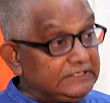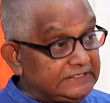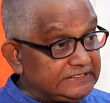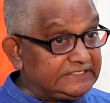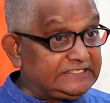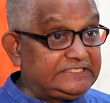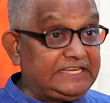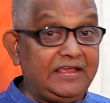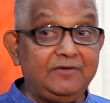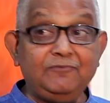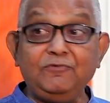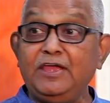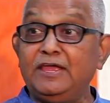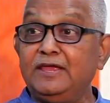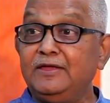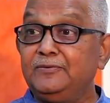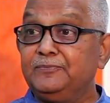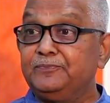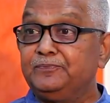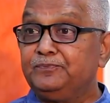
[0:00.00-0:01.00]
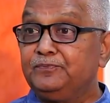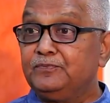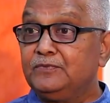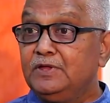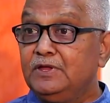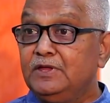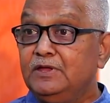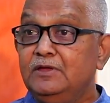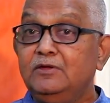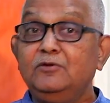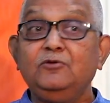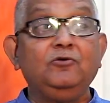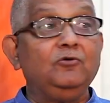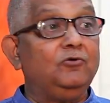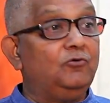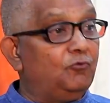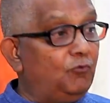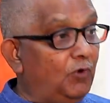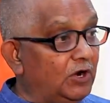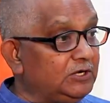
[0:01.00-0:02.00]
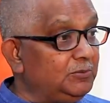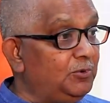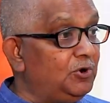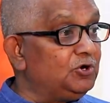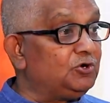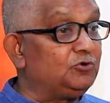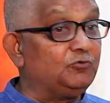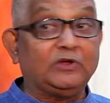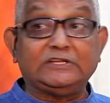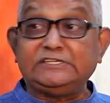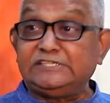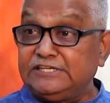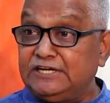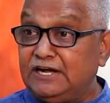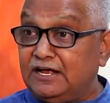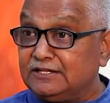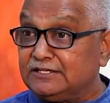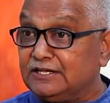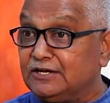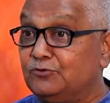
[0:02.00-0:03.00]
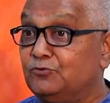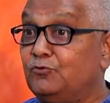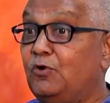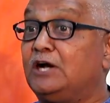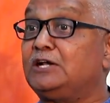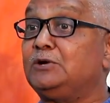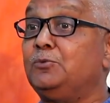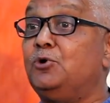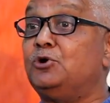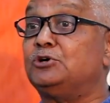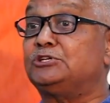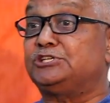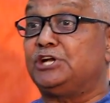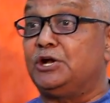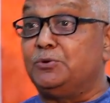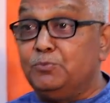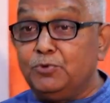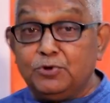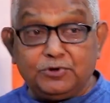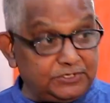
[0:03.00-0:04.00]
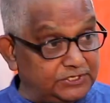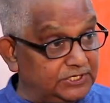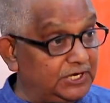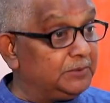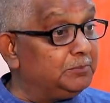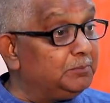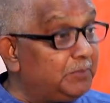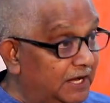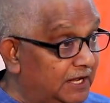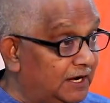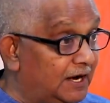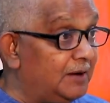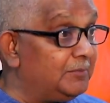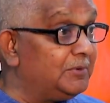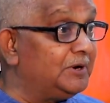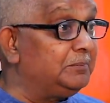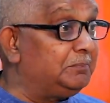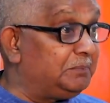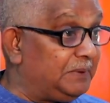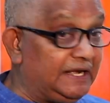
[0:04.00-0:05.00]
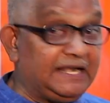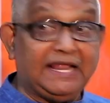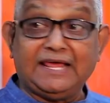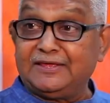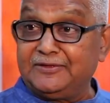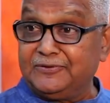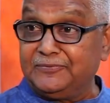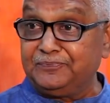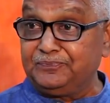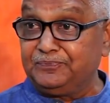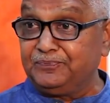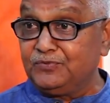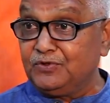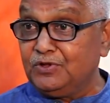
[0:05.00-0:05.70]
Same way, what about Vanchinathan? What about Shanbagaraman Pillai?